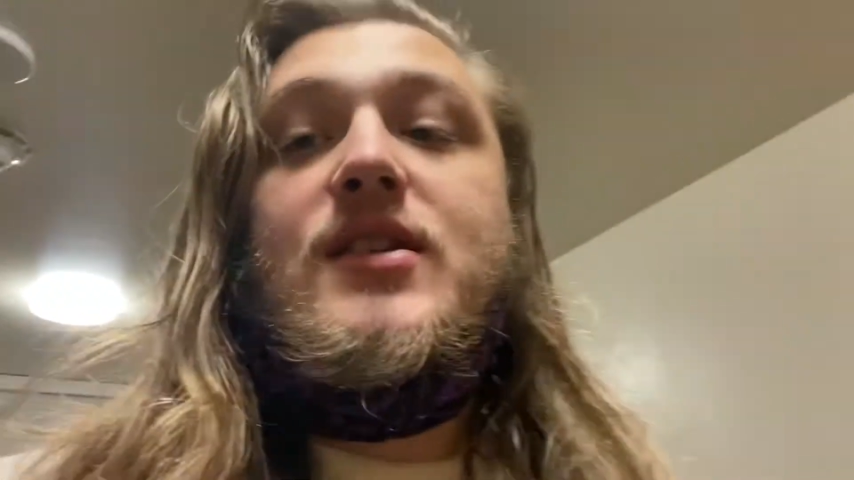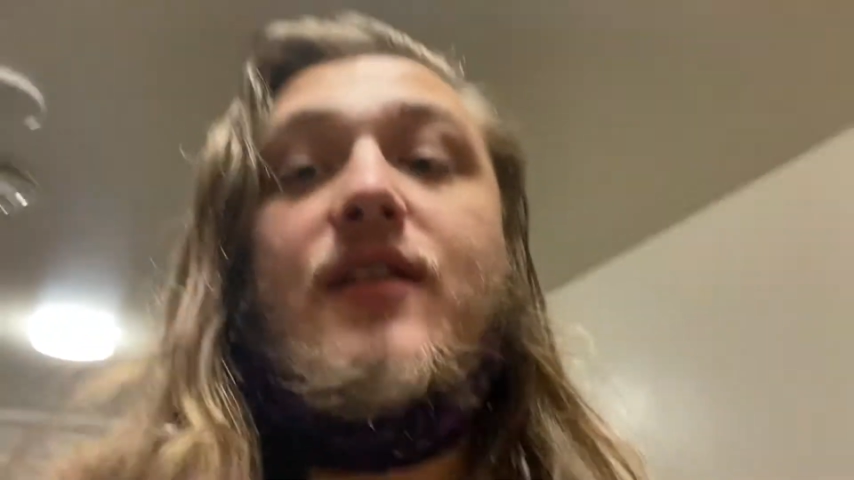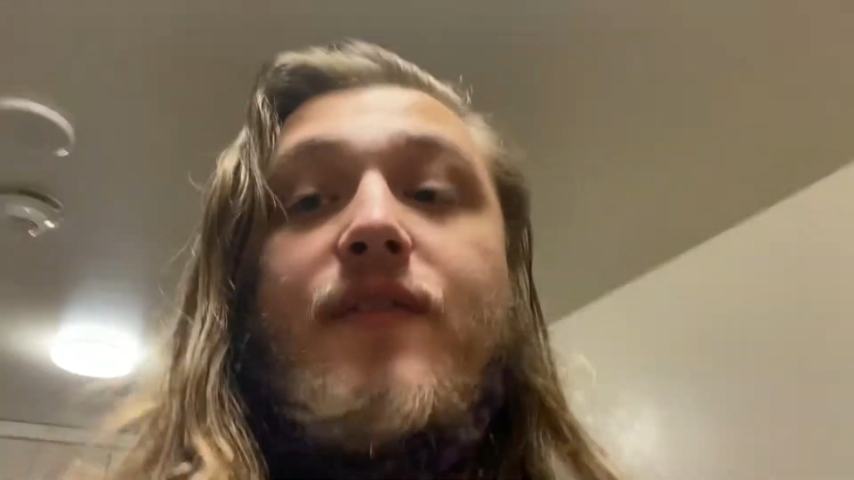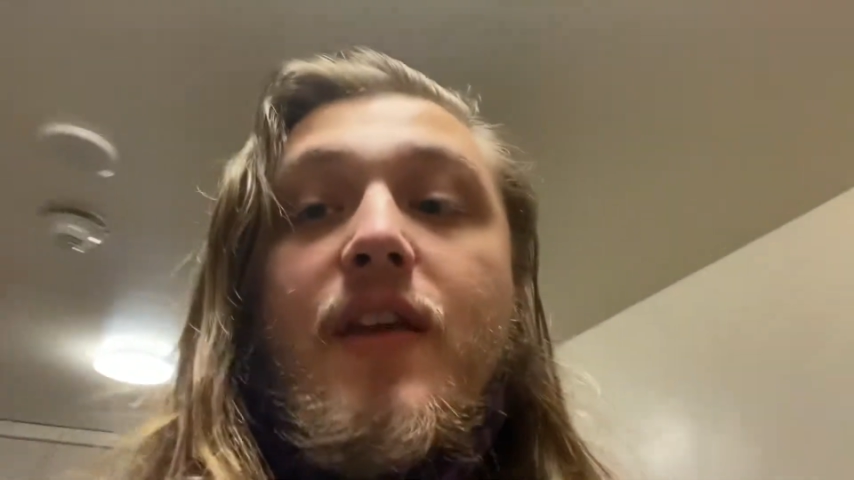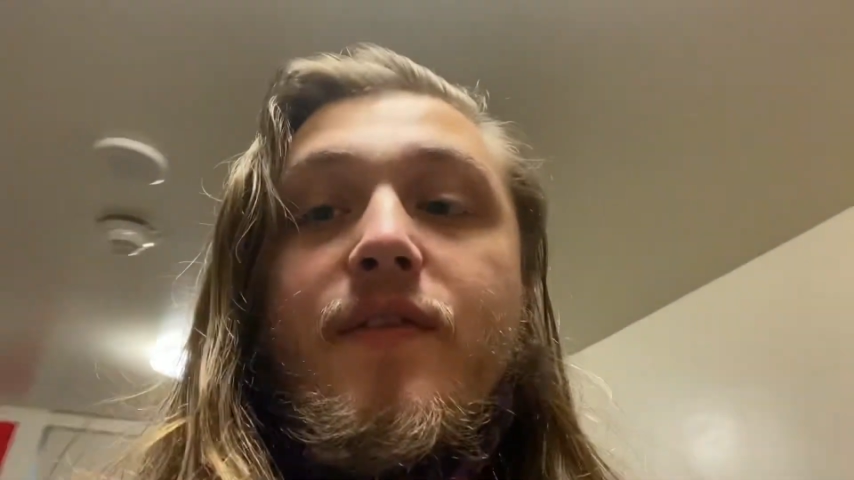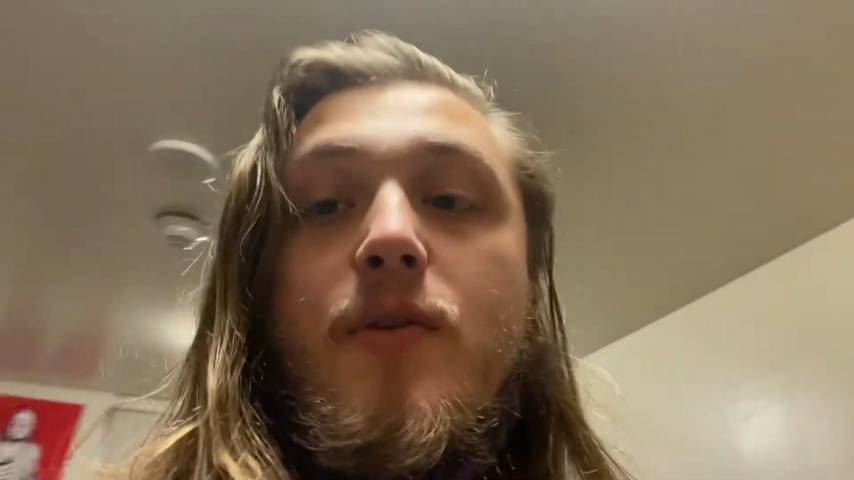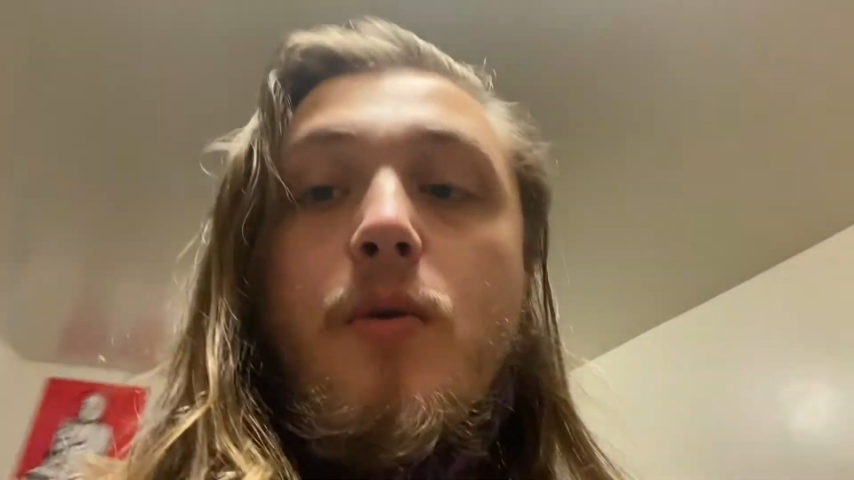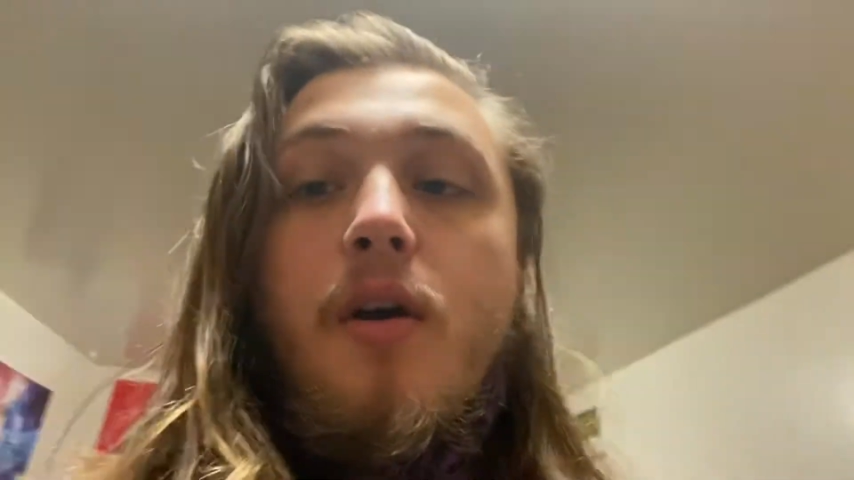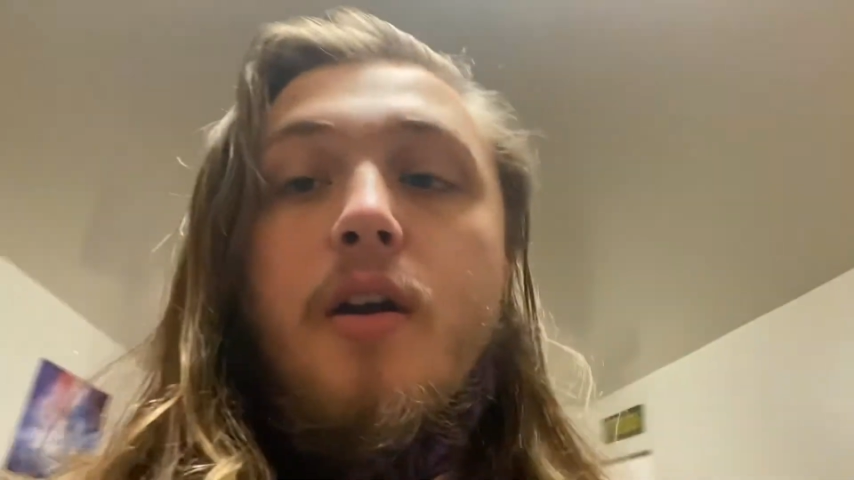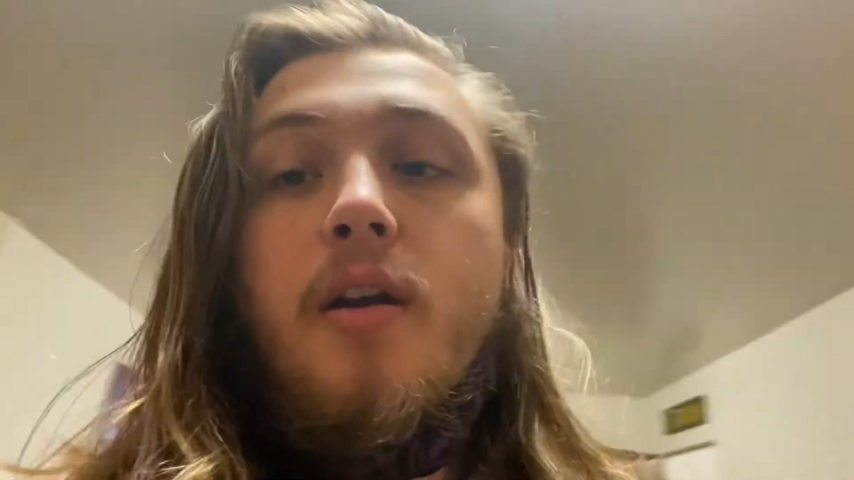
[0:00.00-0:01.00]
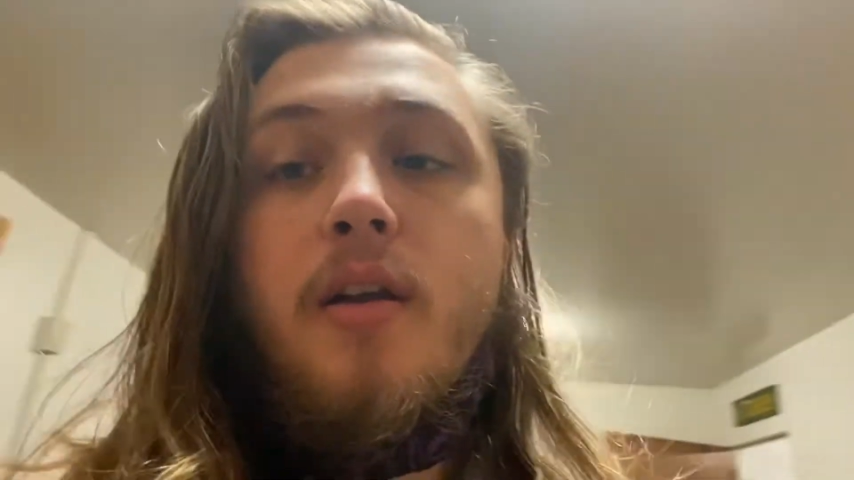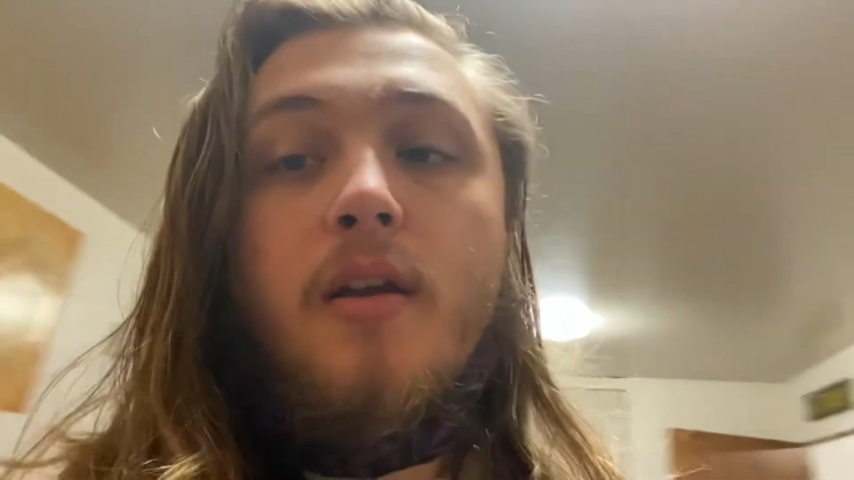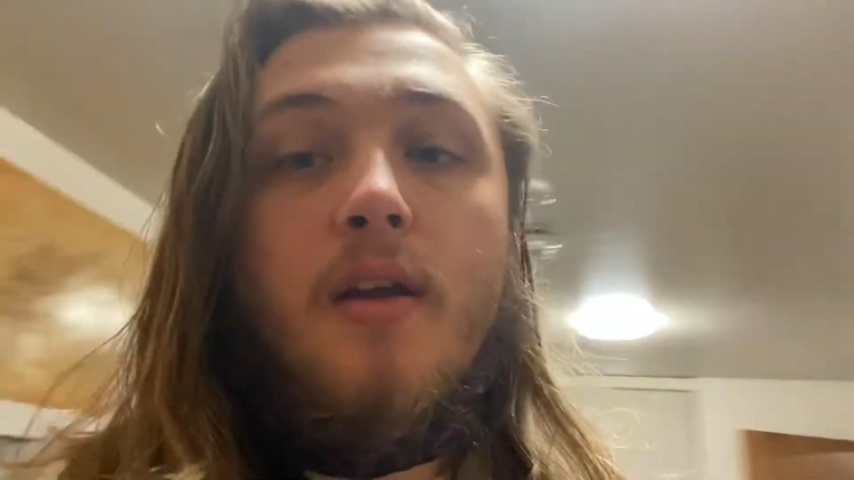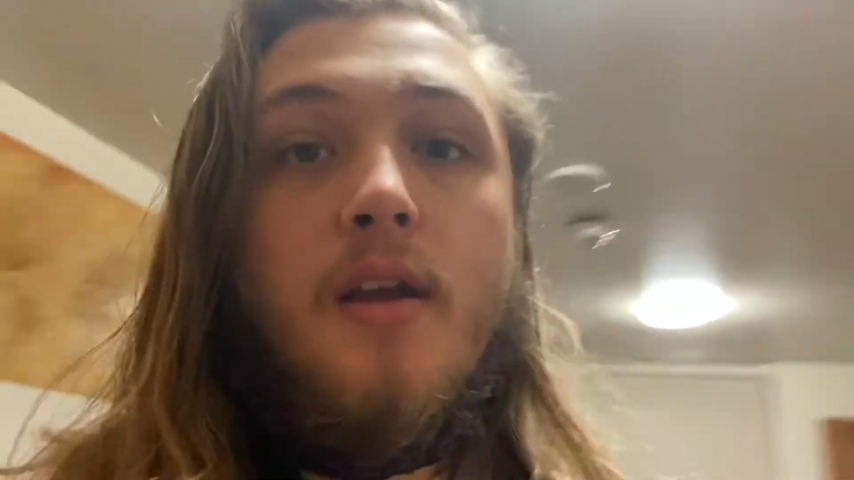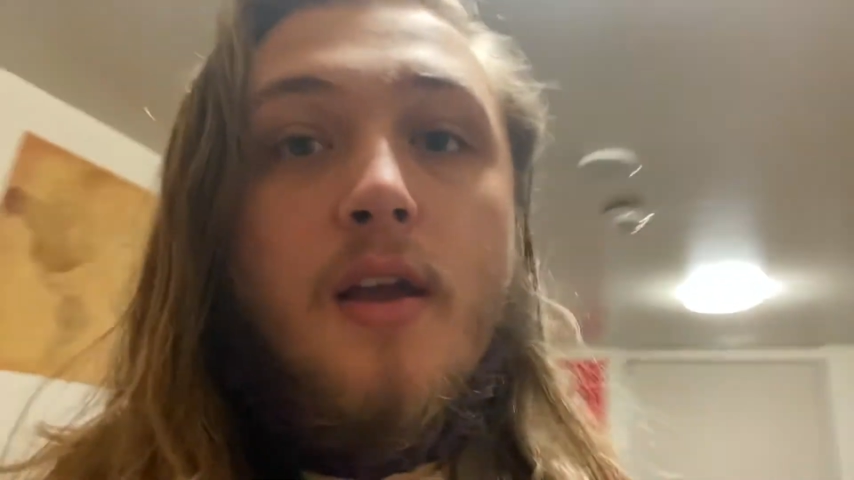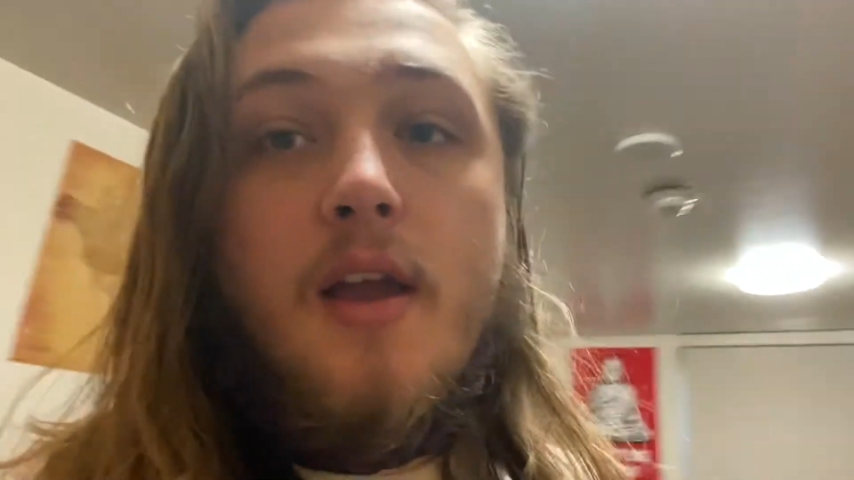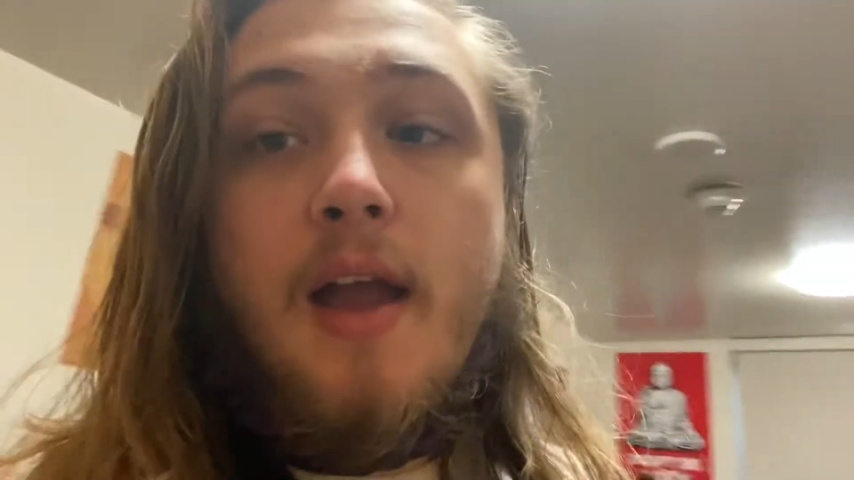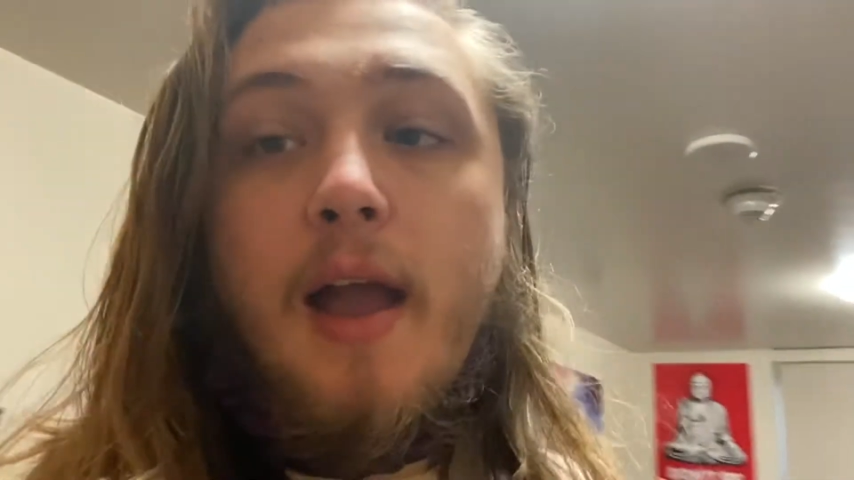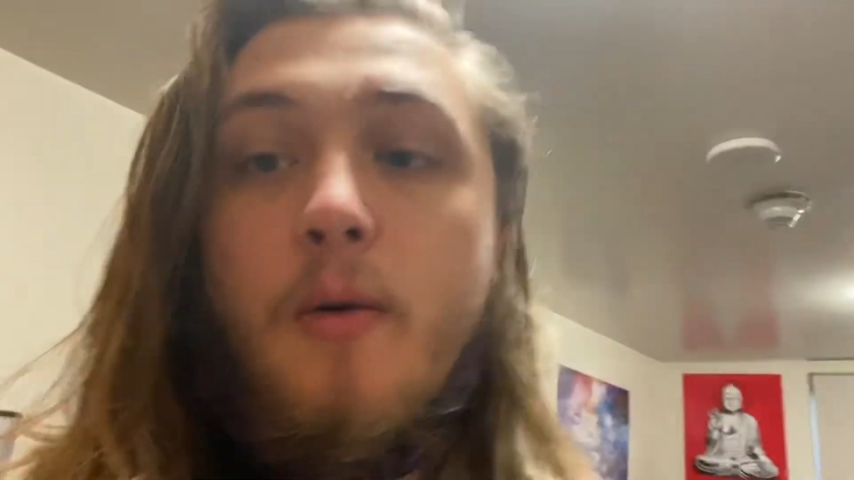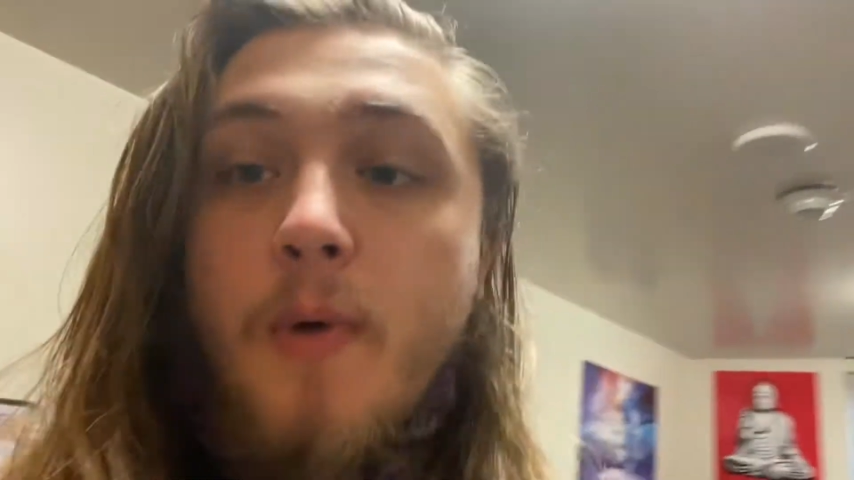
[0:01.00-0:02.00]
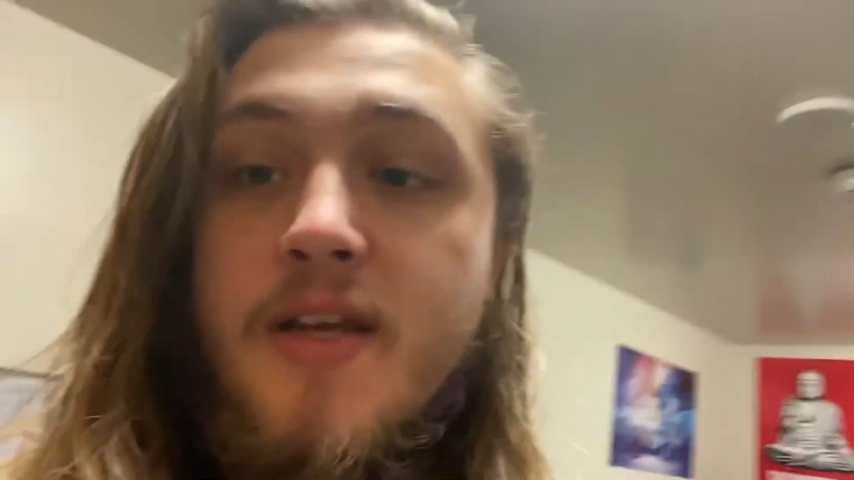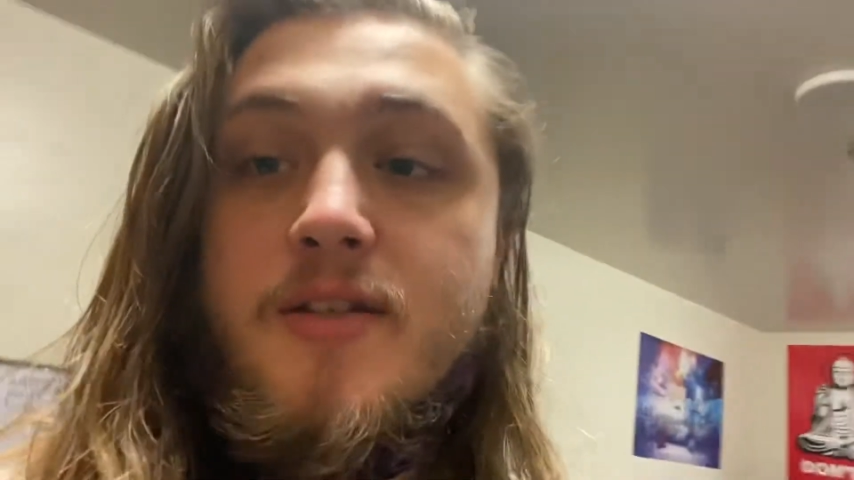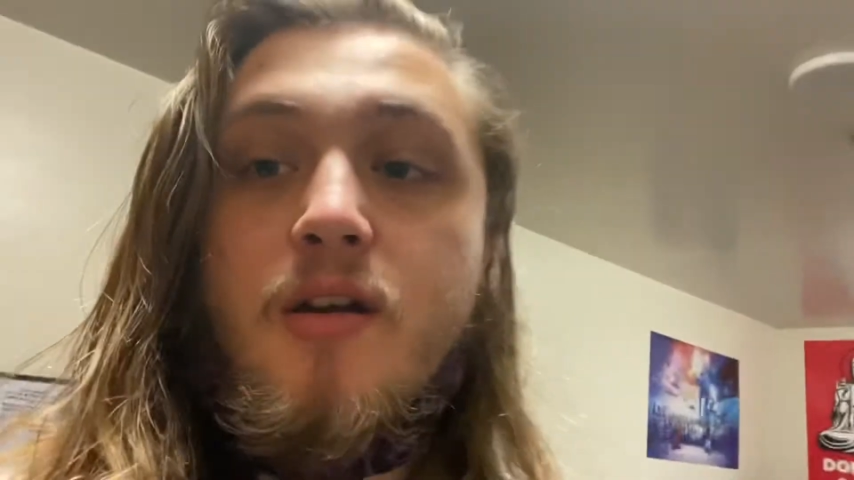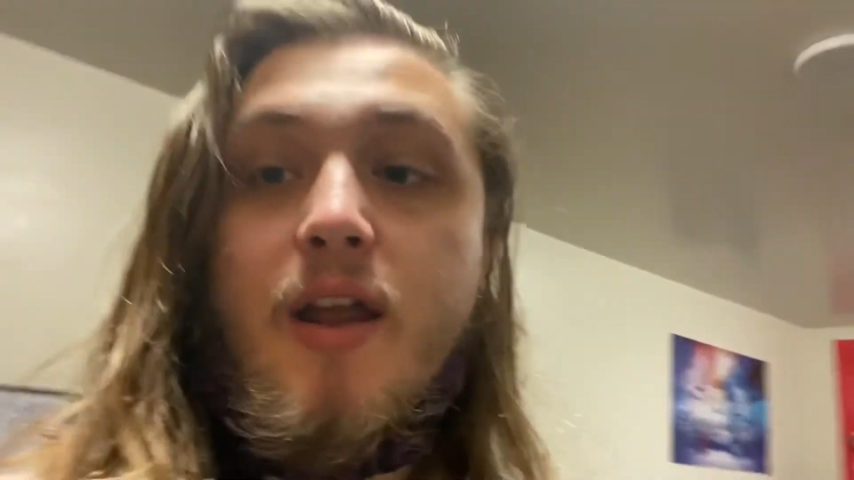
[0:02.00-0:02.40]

If if you are at Western,